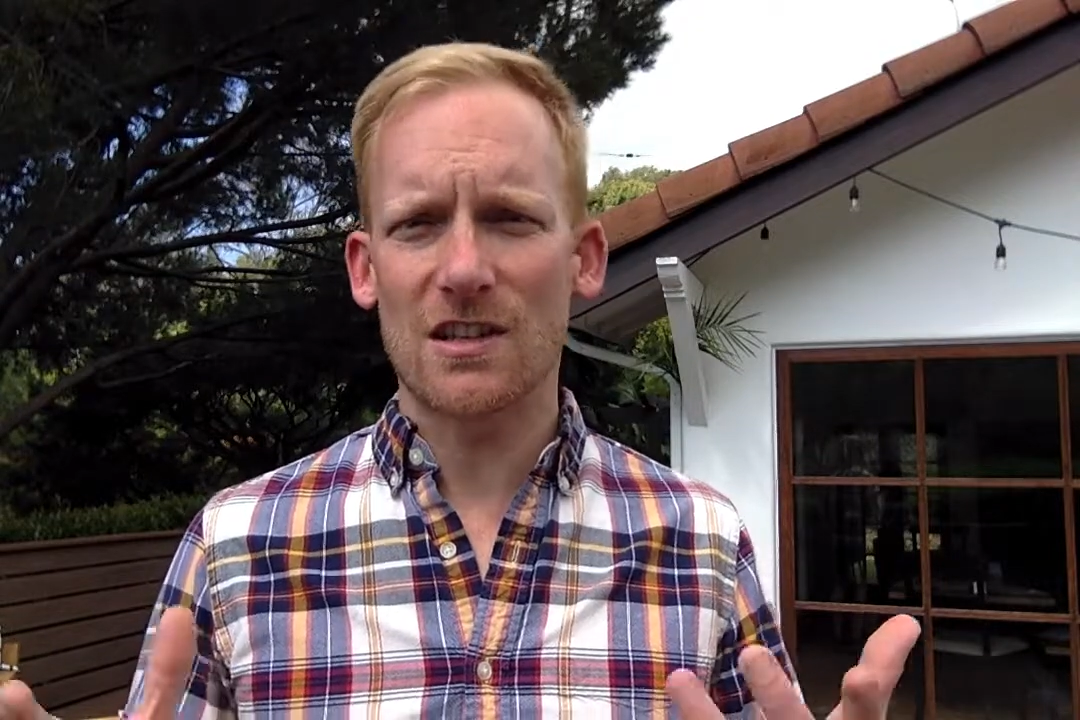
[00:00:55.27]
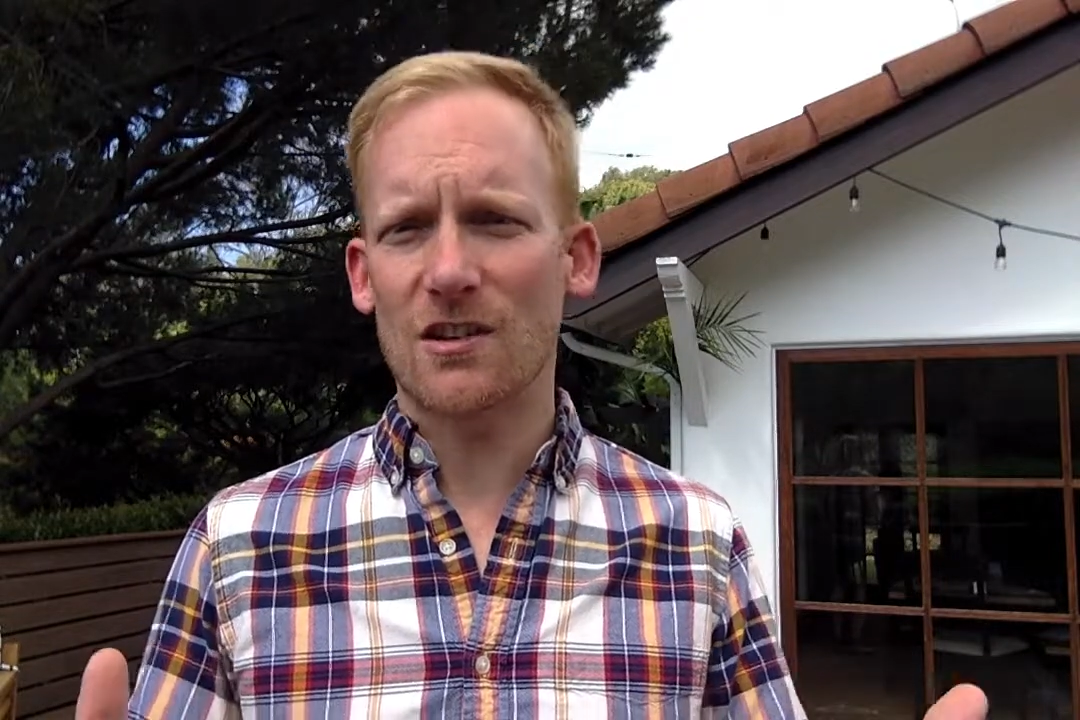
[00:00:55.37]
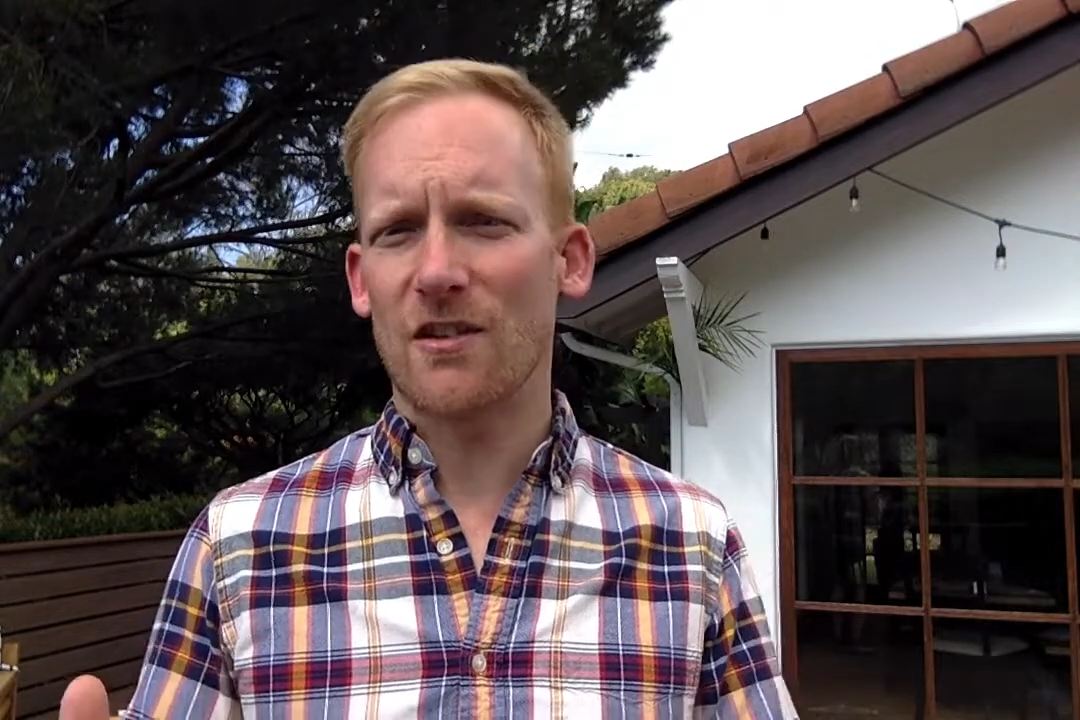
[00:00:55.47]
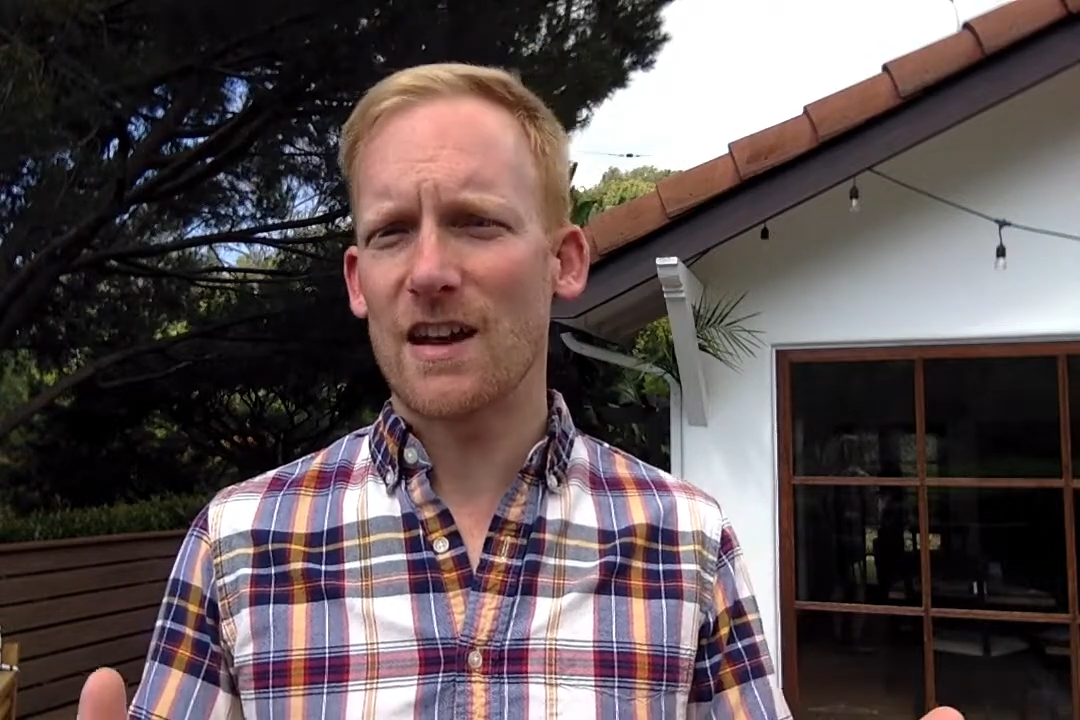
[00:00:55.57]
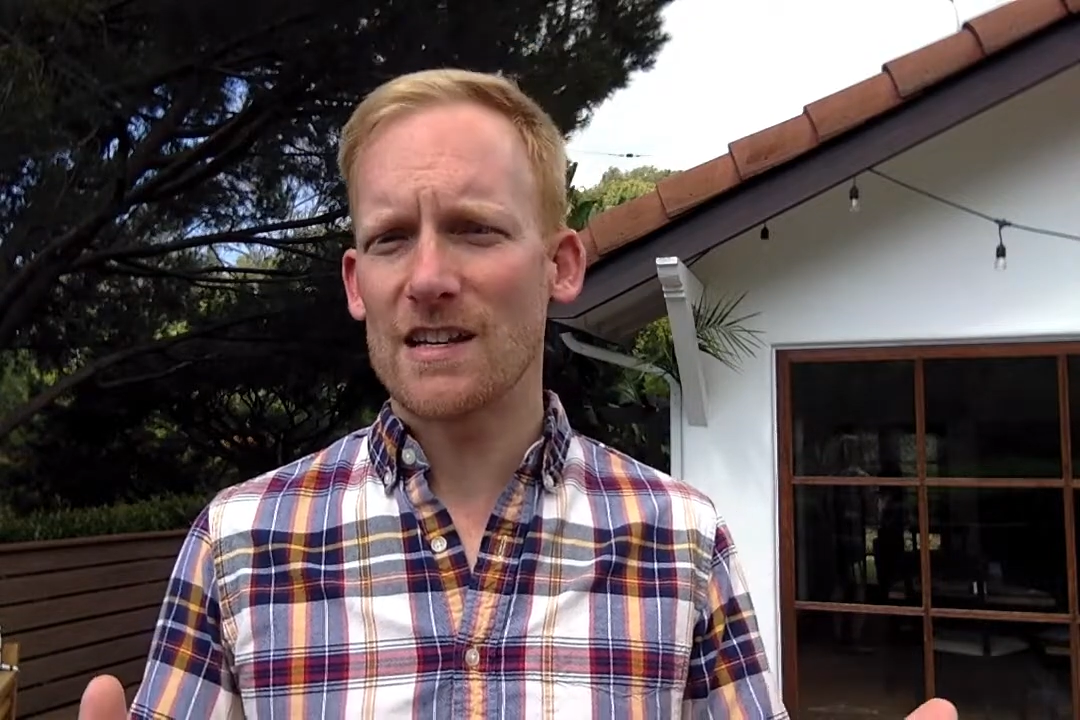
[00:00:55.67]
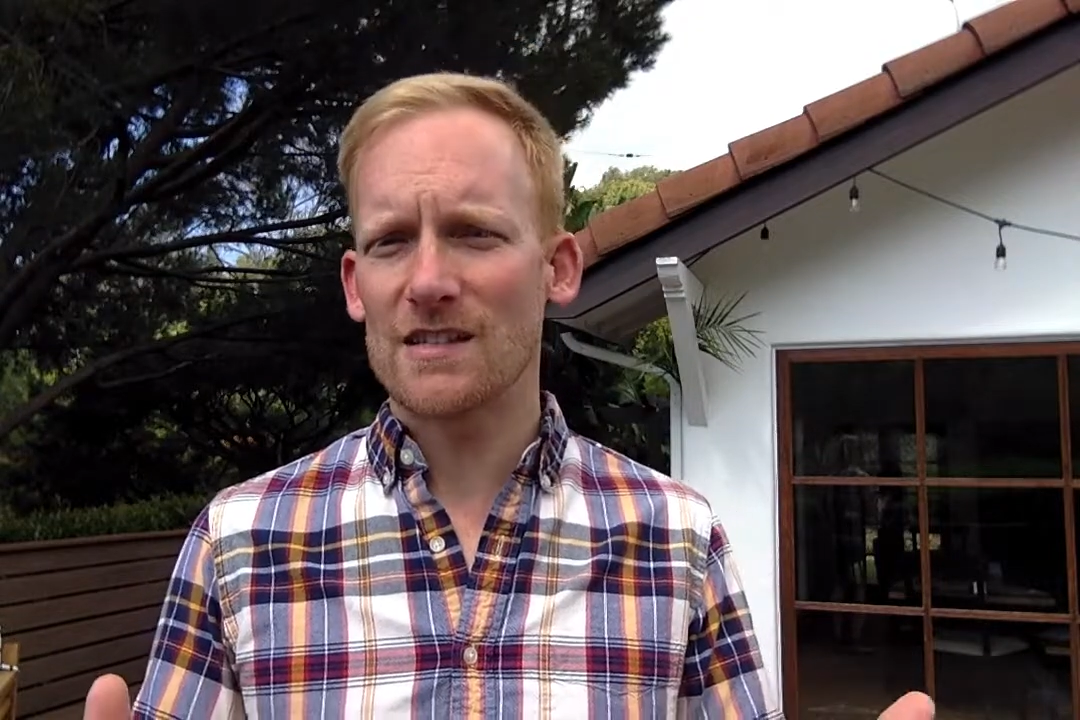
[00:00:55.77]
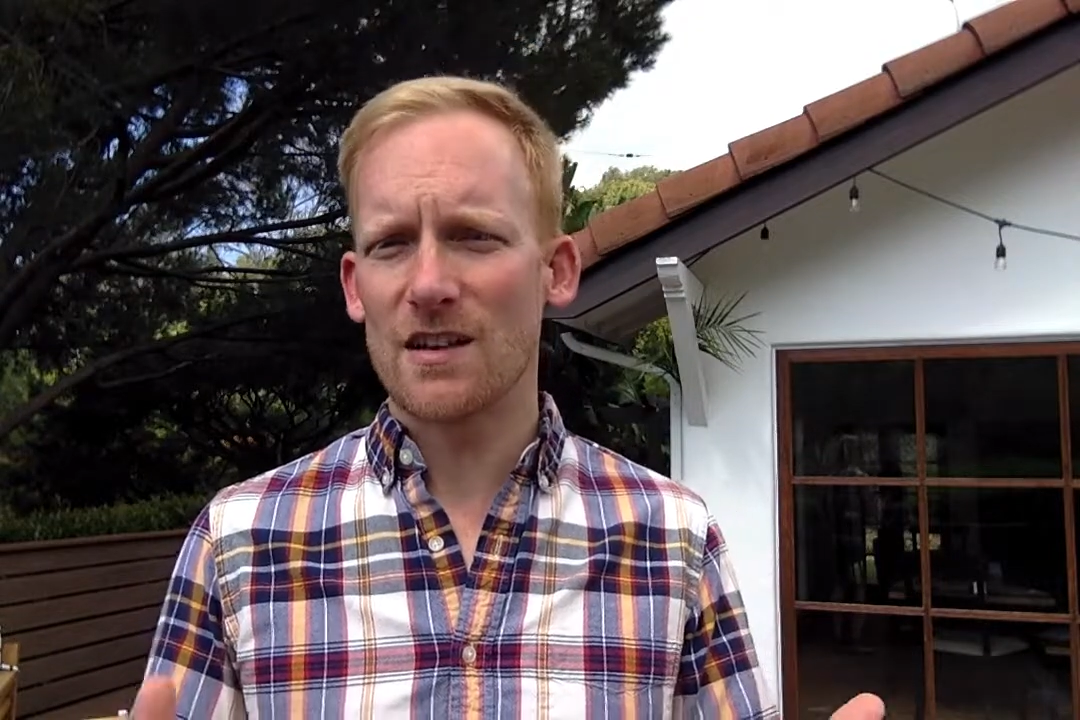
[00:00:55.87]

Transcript: and grace